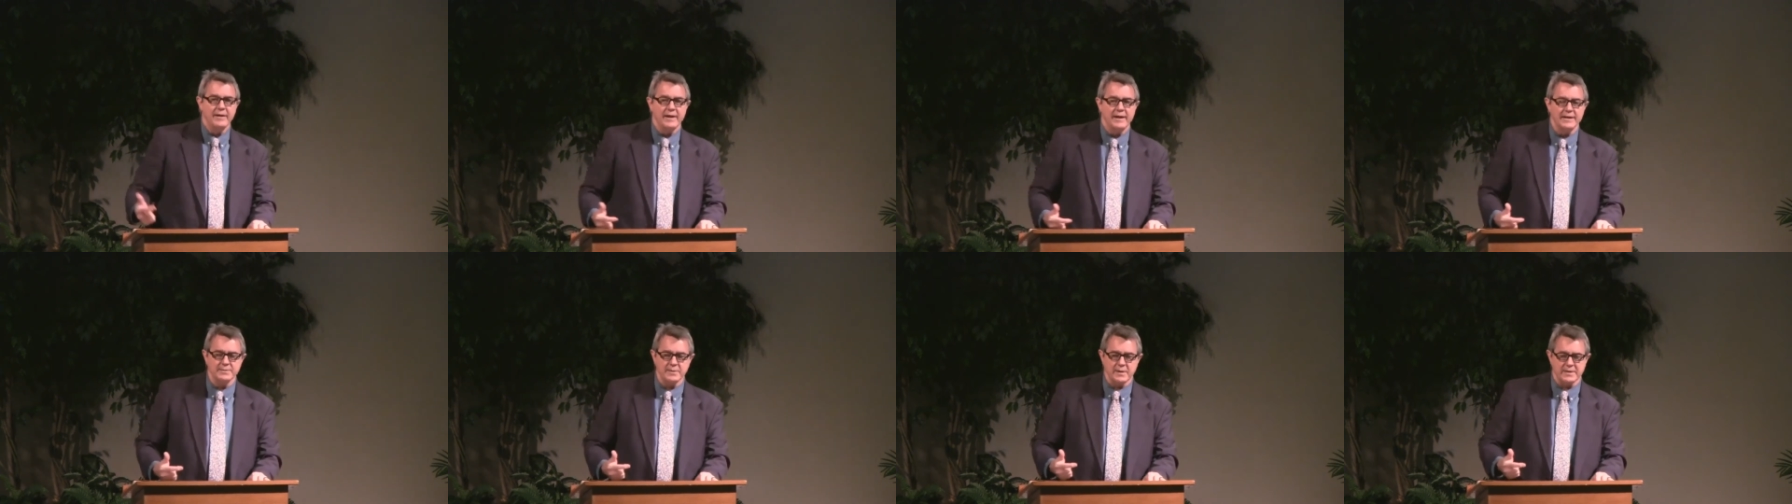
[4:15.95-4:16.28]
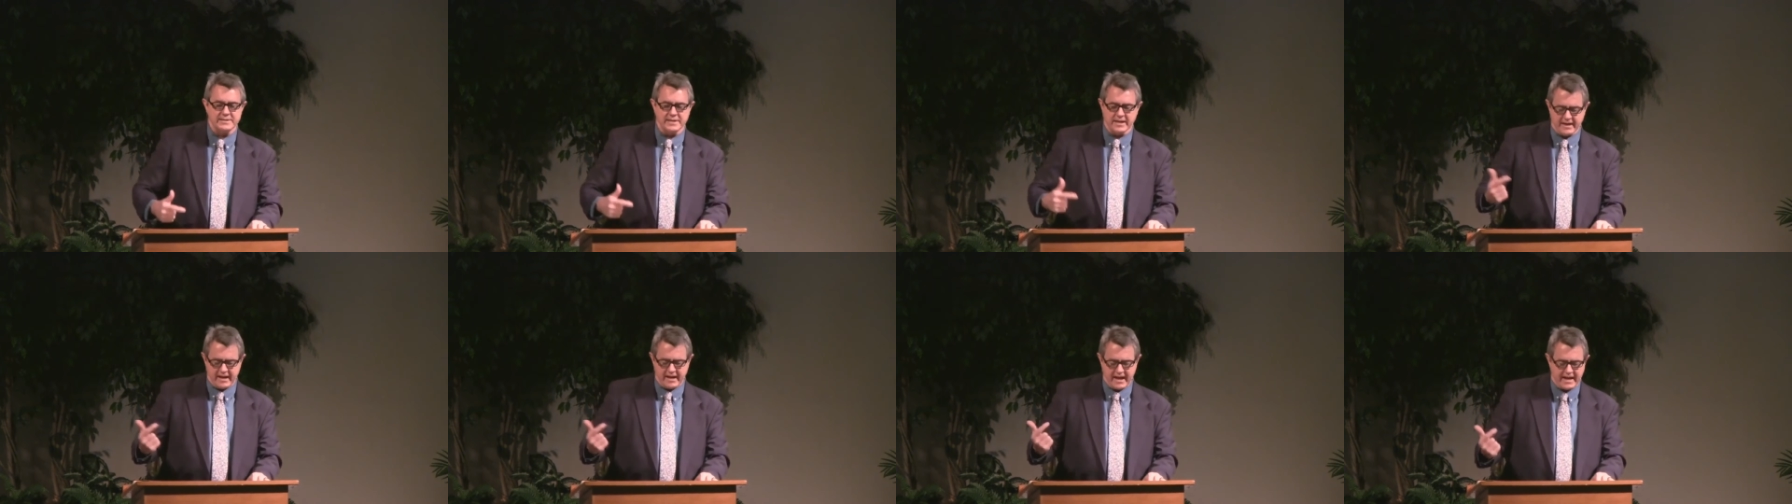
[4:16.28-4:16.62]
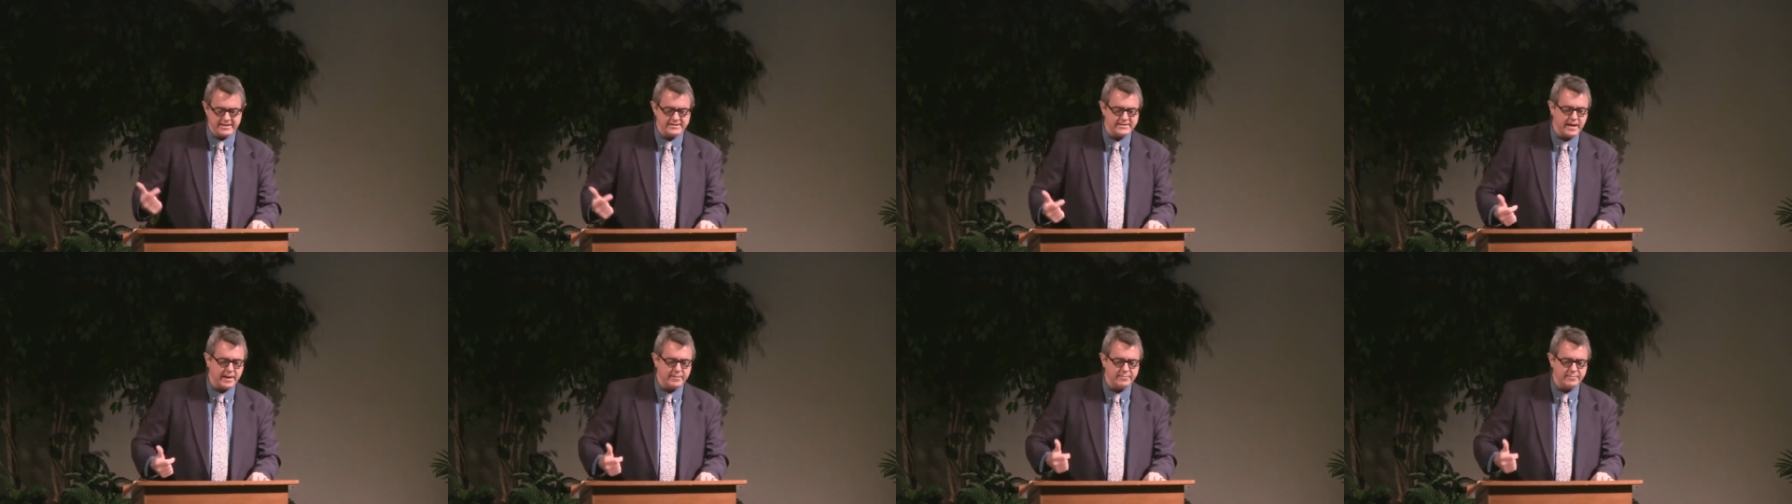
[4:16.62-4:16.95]
as I said
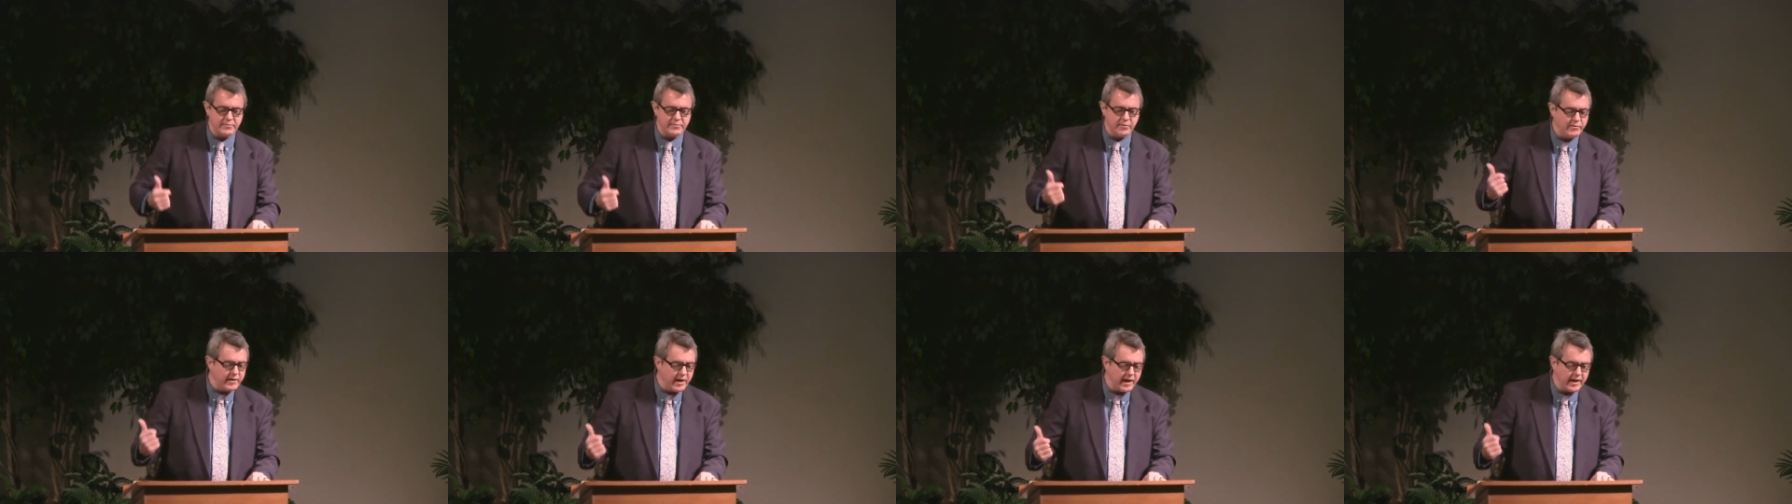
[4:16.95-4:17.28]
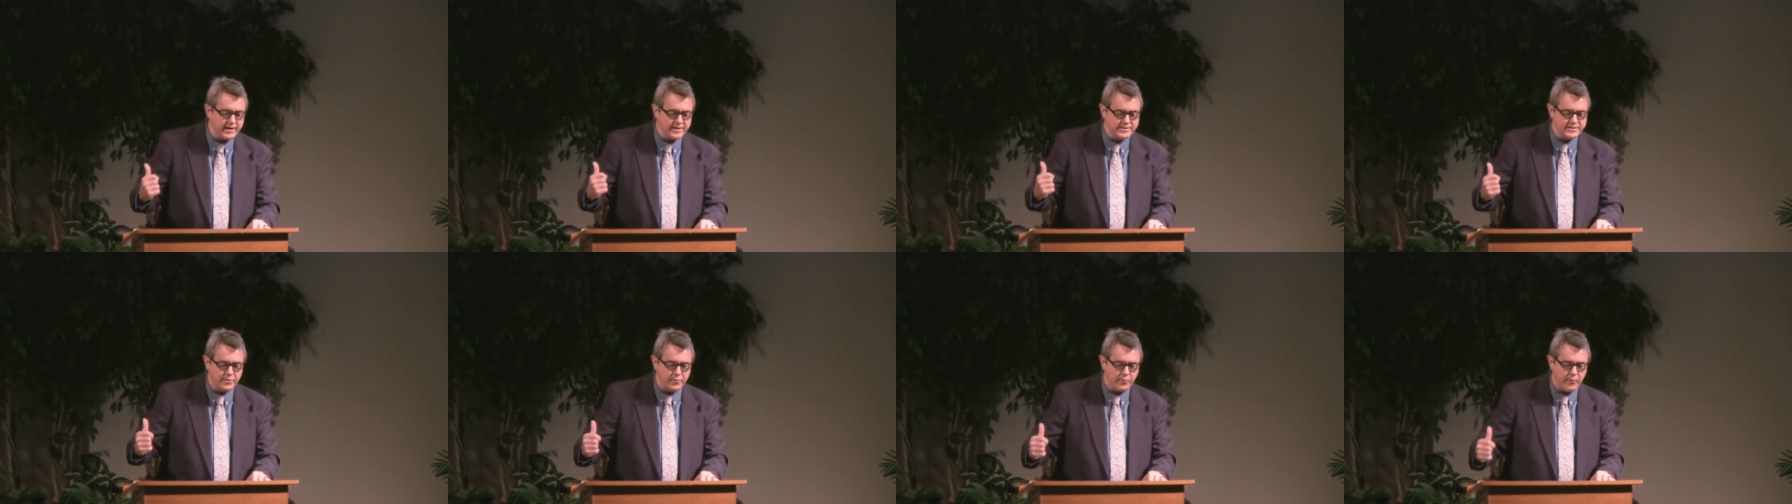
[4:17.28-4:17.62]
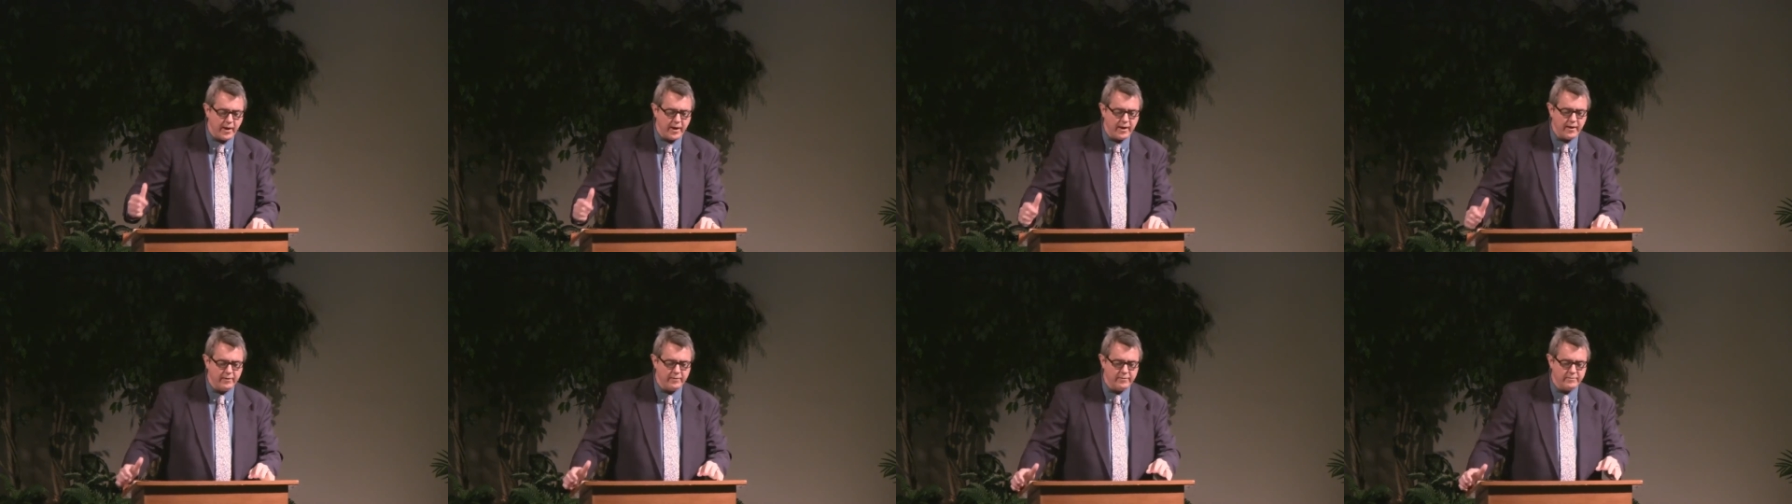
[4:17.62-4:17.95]
last time, to kick us
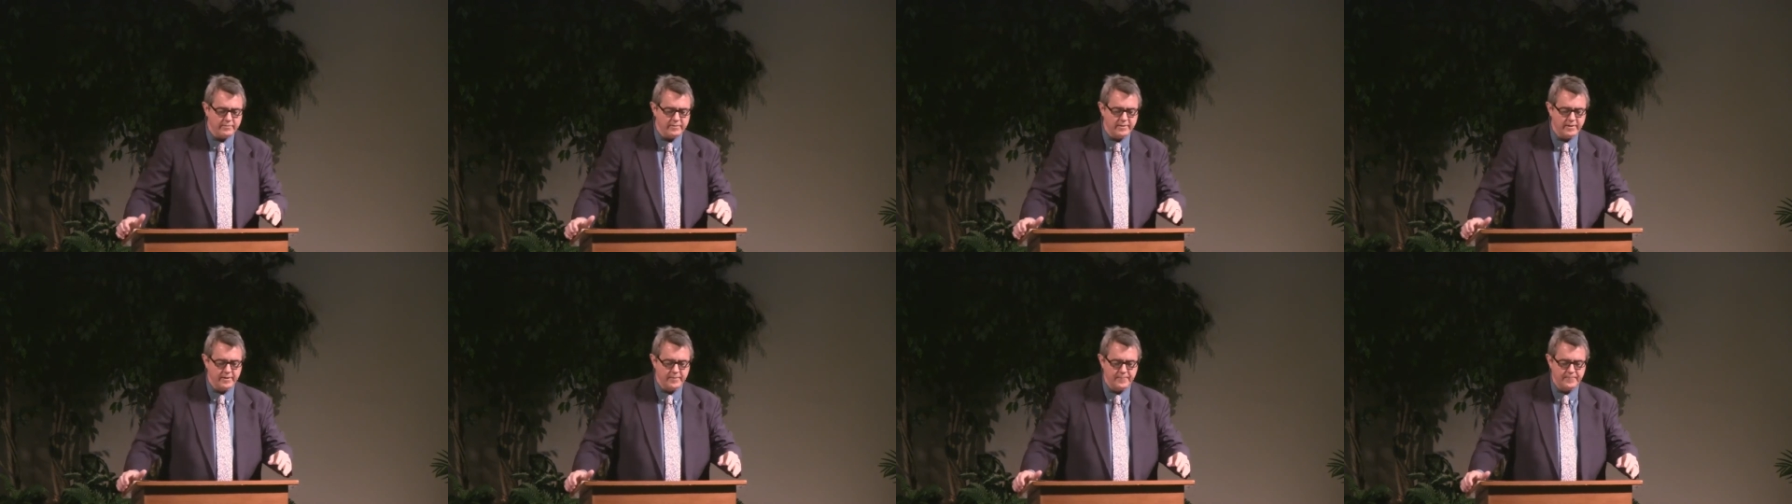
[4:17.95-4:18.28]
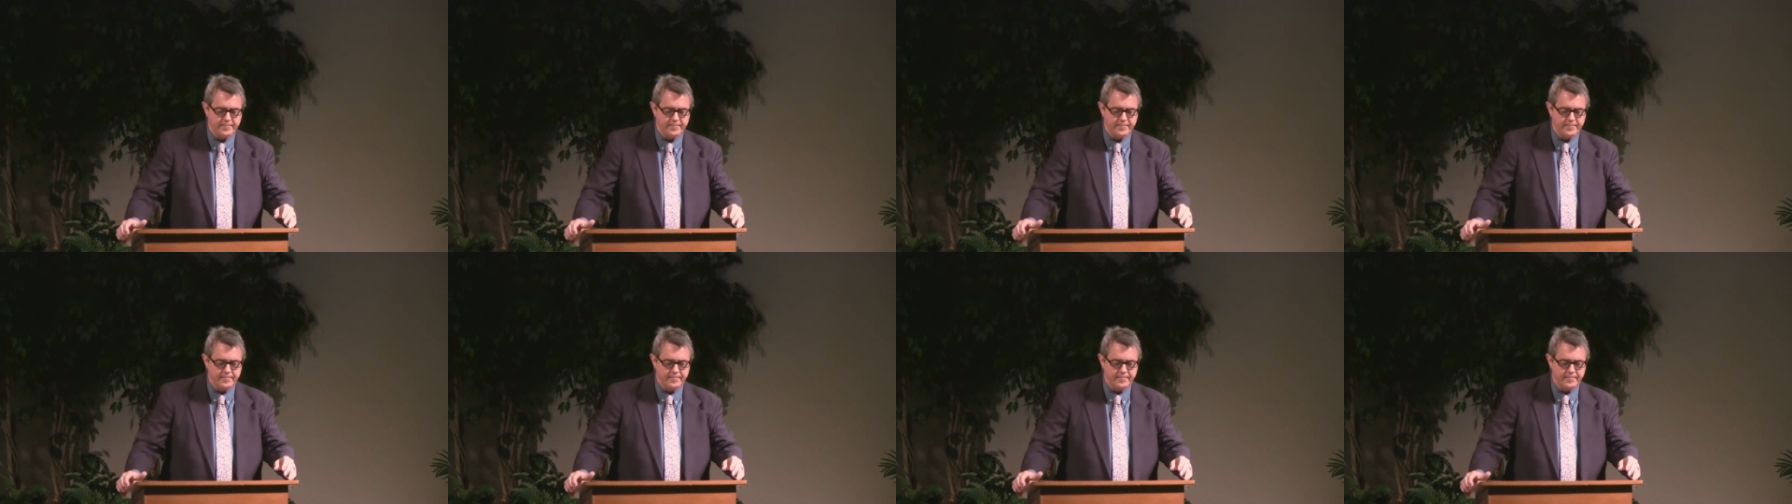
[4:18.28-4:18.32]
around.